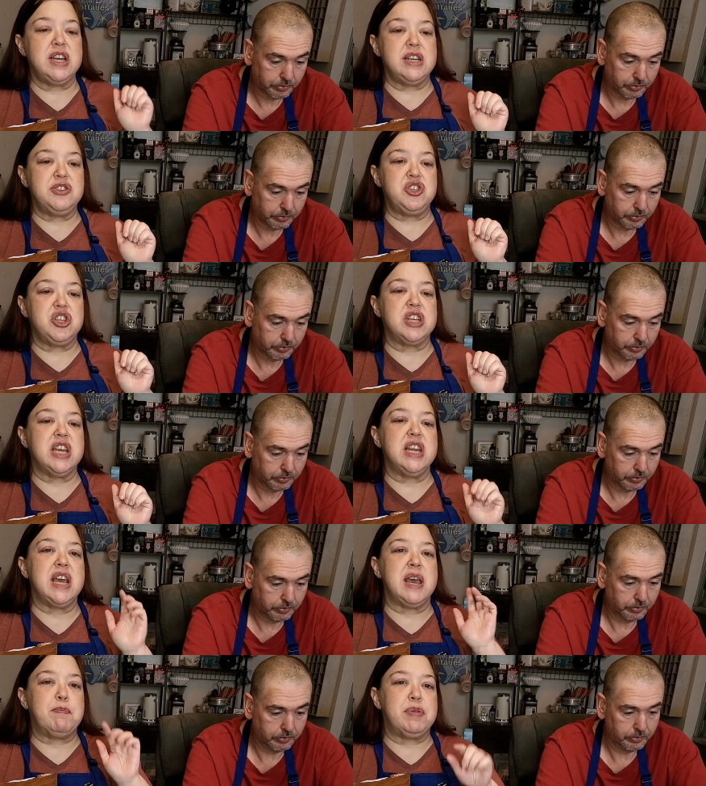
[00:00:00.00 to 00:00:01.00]
Speaker 1: and
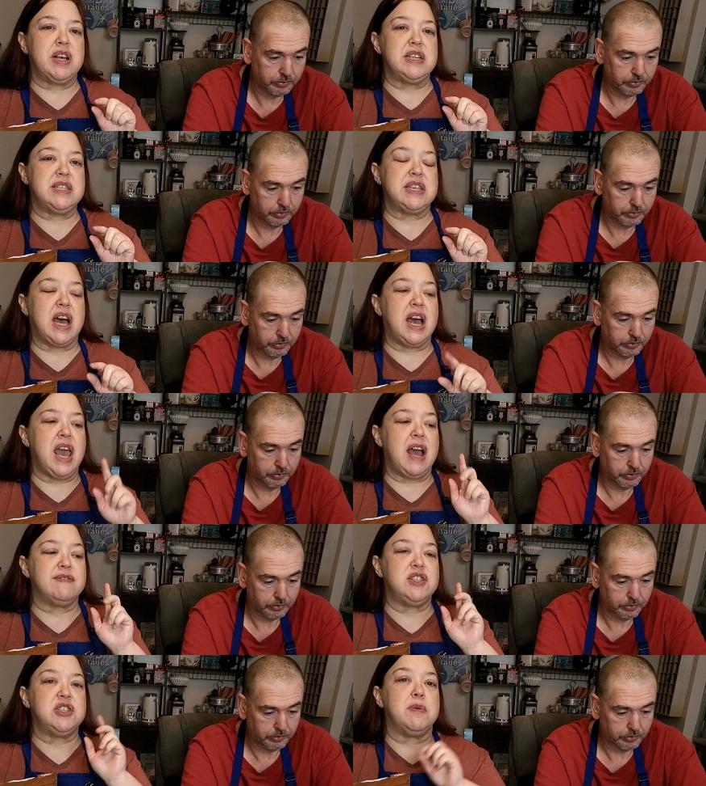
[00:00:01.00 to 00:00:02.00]
chicken. And plus I
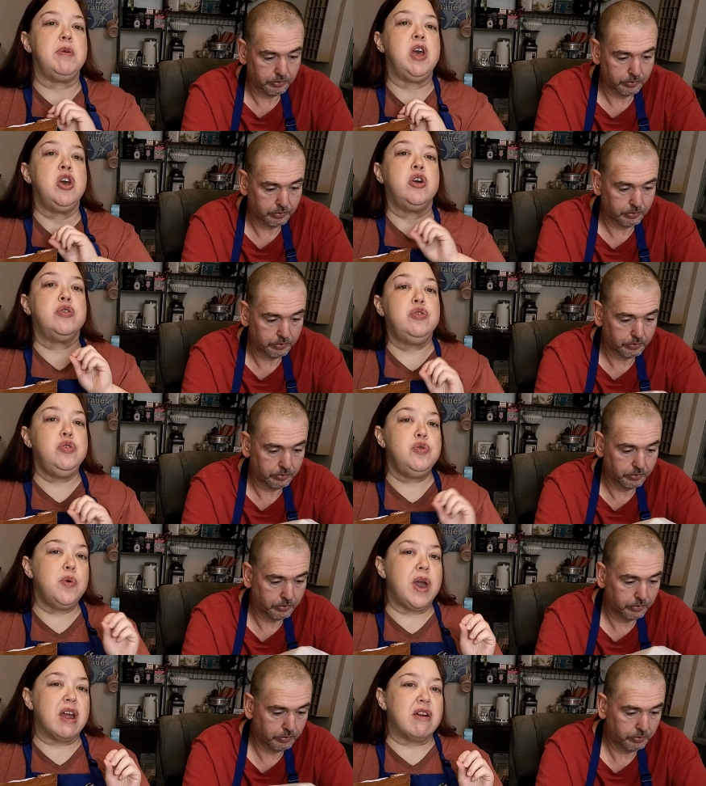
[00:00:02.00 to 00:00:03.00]
have some
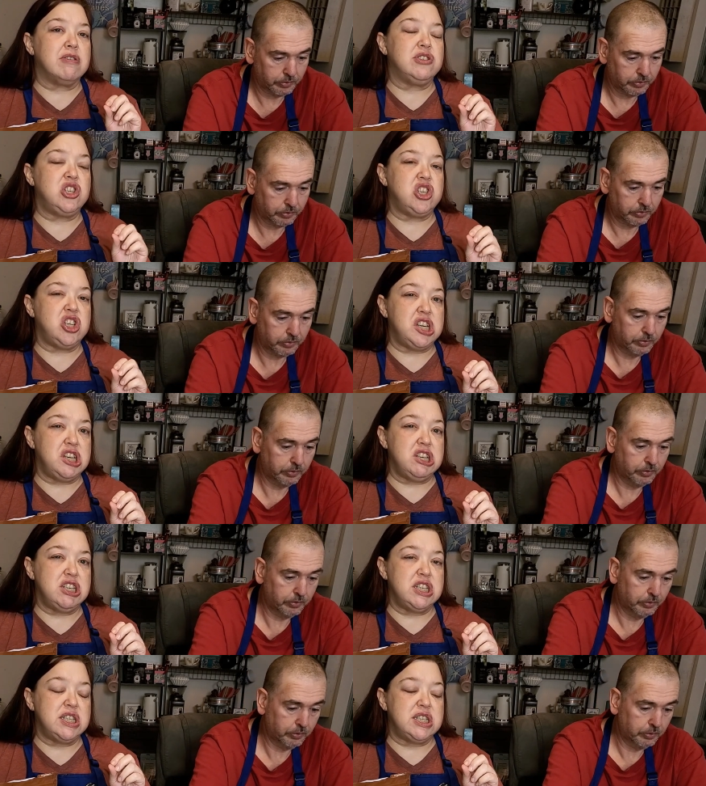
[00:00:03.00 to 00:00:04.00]
Gruyere
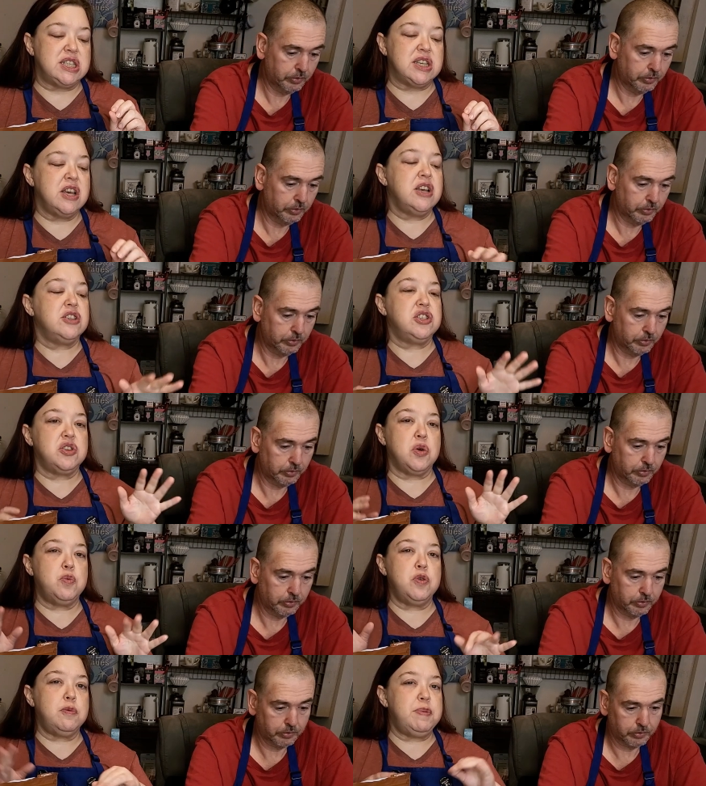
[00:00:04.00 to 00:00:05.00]
cheese. So
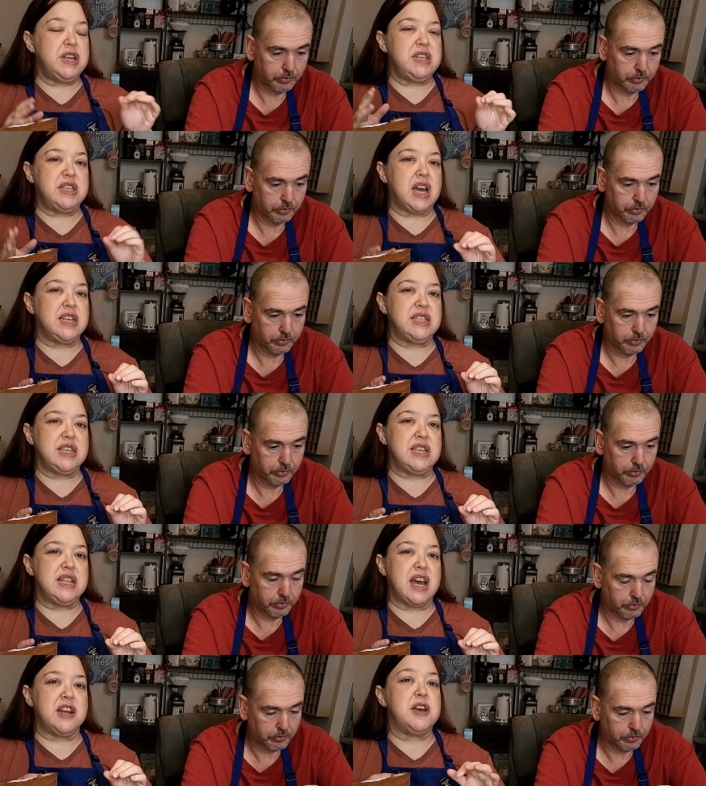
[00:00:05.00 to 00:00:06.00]
we'll be
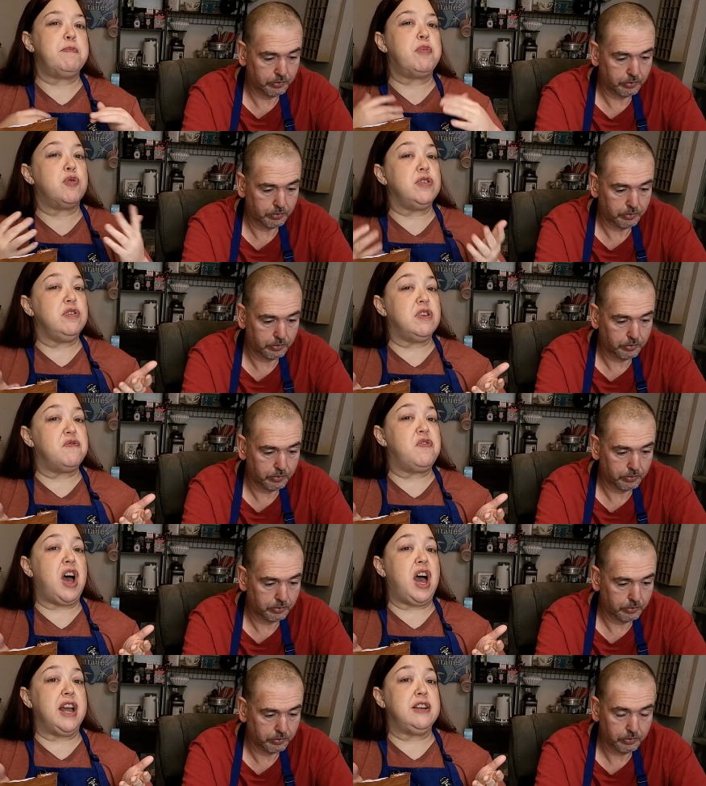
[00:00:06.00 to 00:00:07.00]
dicing that up, or you can
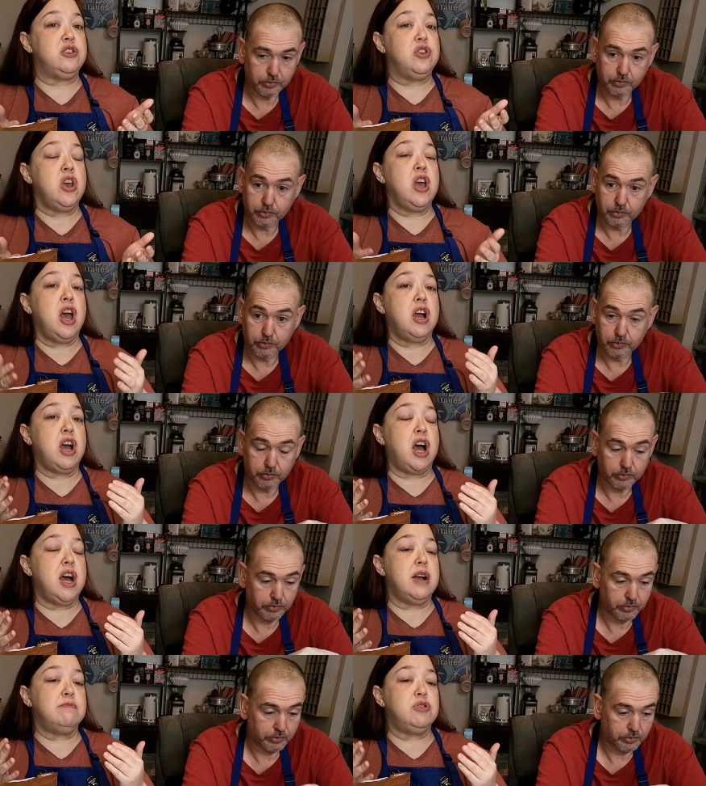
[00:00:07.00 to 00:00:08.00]
find
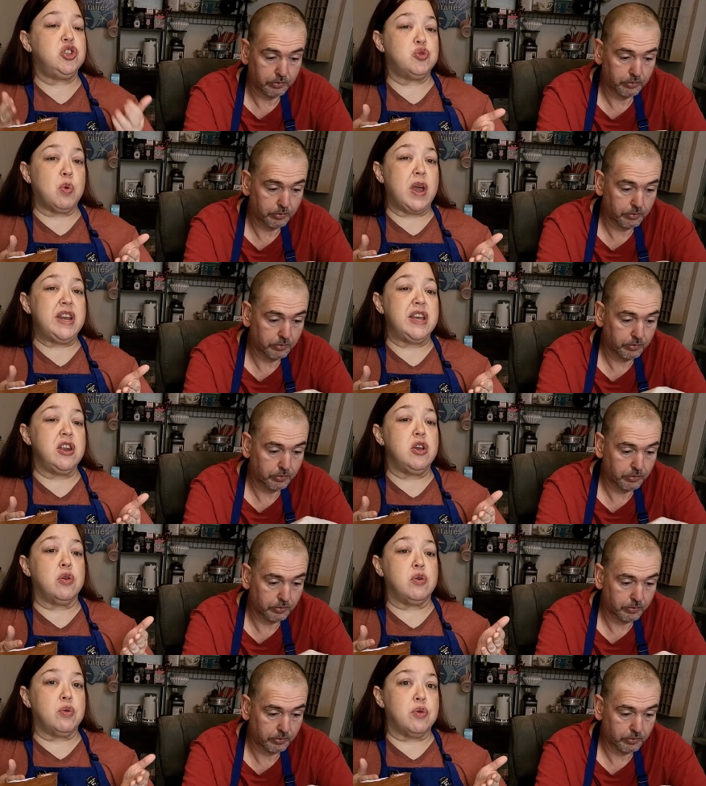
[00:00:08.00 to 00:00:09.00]
shredded
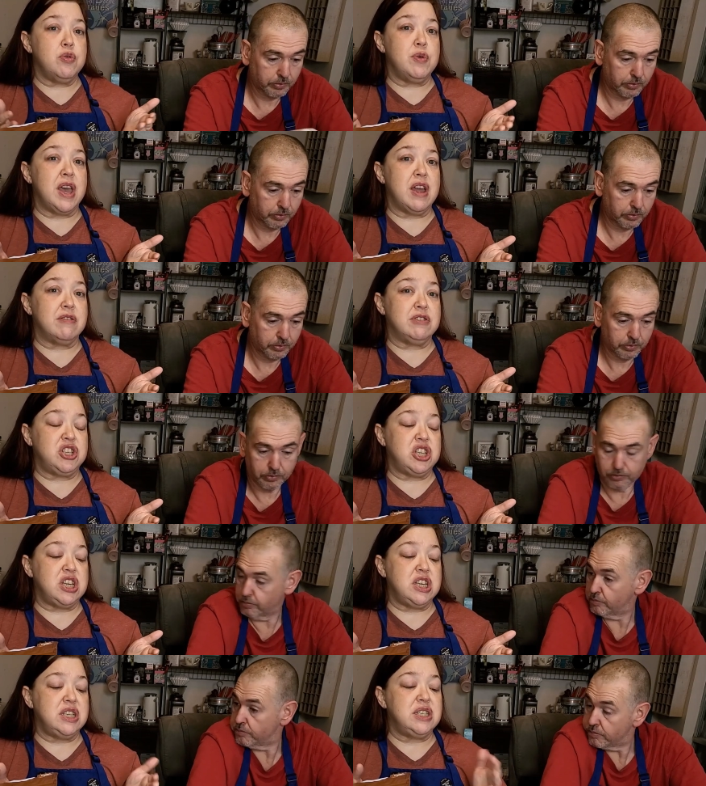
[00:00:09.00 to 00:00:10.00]
Gruyere
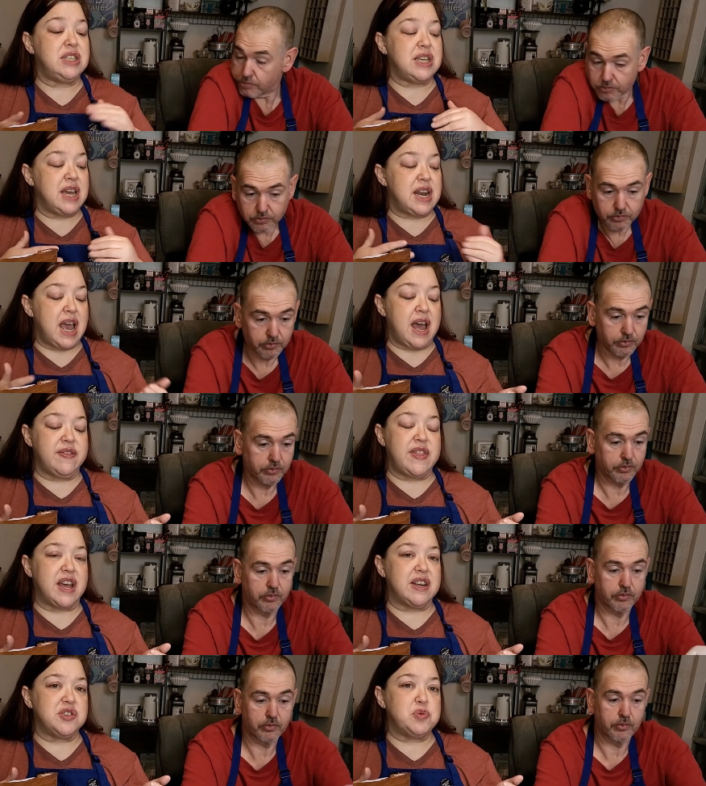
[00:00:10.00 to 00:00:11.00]
cheese and add
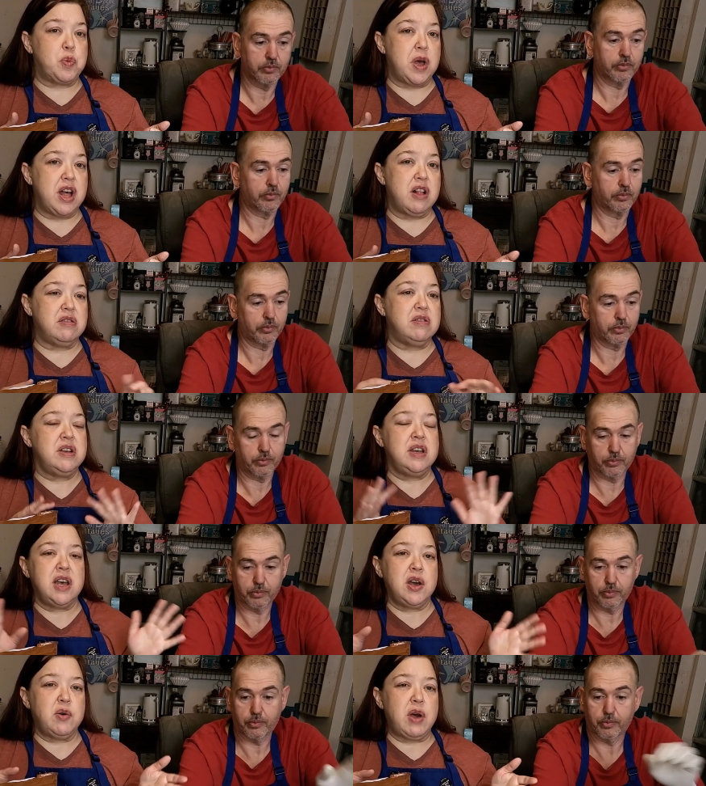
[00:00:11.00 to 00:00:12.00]
that as well,
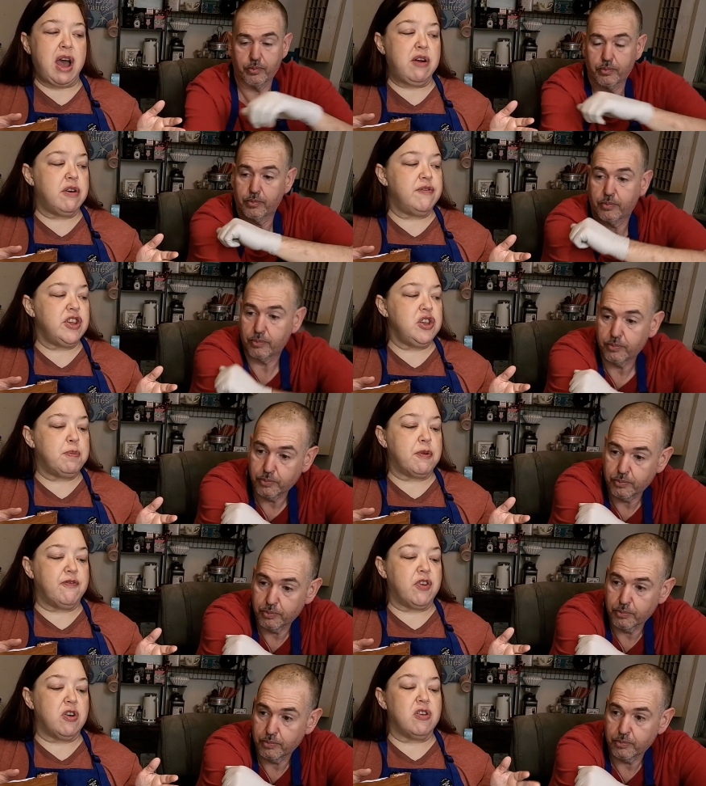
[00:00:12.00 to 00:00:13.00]
however you
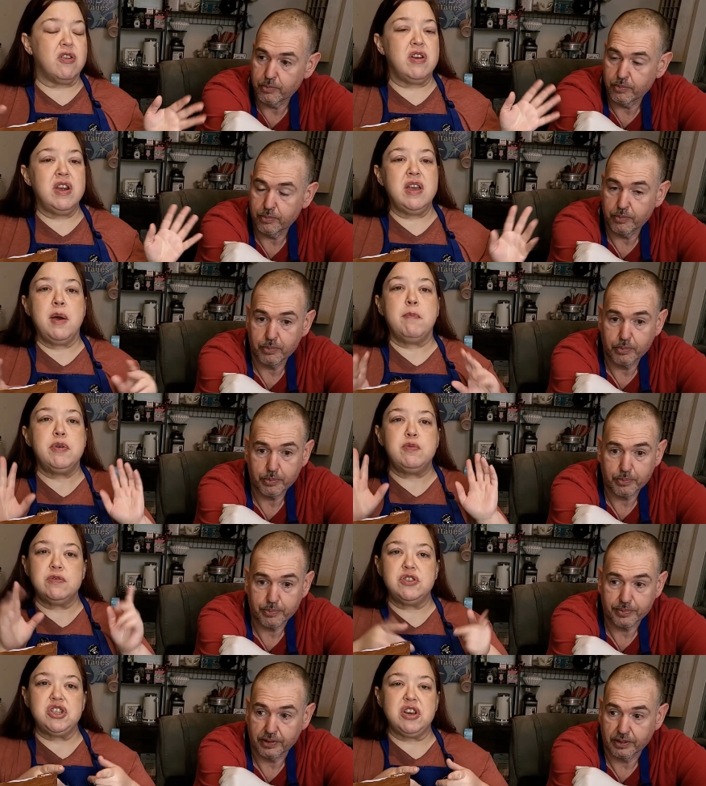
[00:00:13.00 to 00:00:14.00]
prefer. But
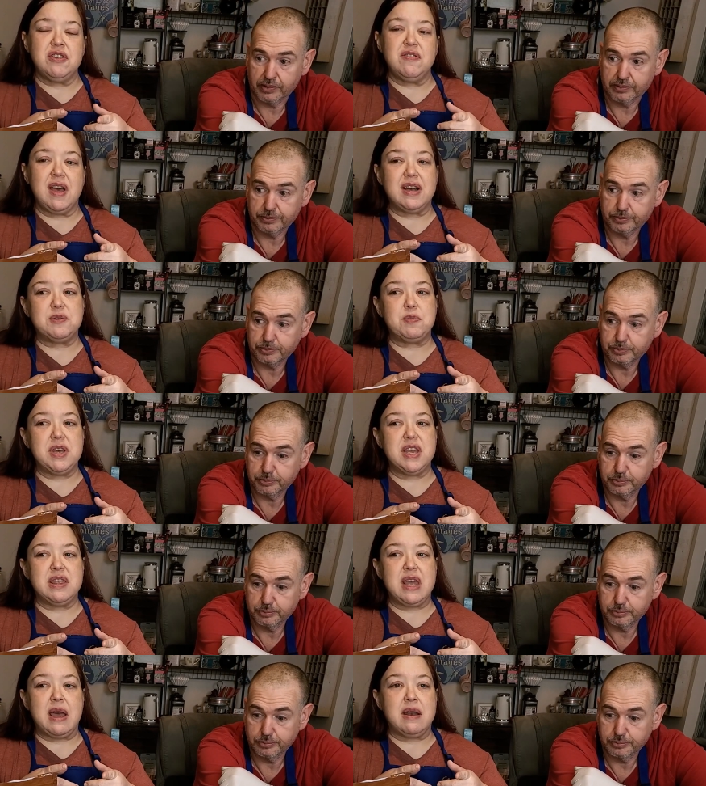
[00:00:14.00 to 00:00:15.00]
we'll show you as we
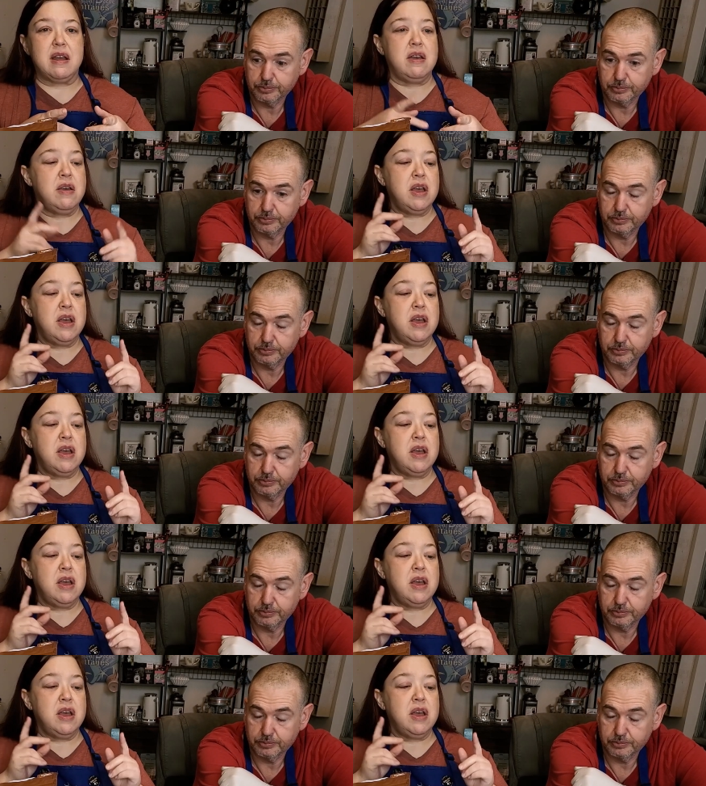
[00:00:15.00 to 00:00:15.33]
get that